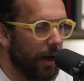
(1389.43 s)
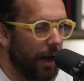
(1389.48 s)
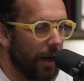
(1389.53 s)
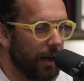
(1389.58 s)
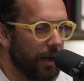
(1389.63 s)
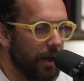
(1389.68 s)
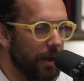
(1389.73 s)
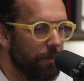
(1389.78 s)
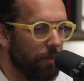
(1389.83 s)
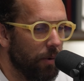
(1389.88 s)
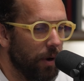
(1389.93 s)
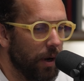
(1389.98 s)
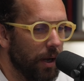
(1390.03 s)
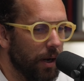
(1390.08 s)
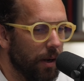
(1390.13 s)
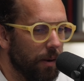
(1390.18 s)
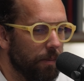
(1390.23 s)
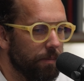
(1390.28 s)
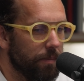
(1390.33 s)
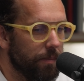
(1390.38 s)
i keep bringing
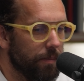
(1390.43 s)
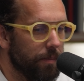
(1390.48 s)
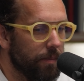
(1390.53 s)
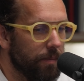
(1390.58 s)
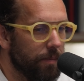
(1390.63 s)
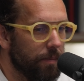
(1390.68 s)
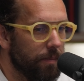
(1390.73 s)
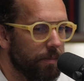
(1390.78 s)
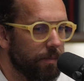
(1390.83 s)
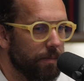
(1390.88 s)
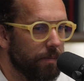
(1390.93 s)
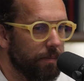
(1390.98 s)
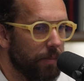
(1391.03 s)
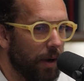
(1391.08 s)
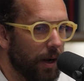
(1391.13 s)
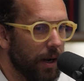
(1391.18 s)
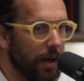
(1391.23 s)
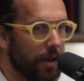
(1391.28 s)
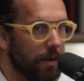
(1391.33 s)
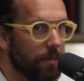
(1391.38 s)
up
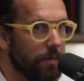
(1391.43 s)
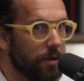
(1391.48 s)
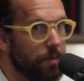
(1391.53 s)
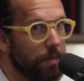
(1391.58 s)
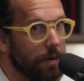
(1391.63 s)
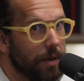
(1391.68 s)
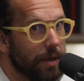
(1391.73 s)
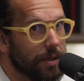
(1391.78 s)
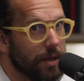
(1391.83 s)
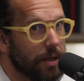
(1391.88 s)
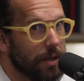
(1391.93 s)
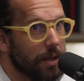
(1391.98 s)
body image because mm -hmm.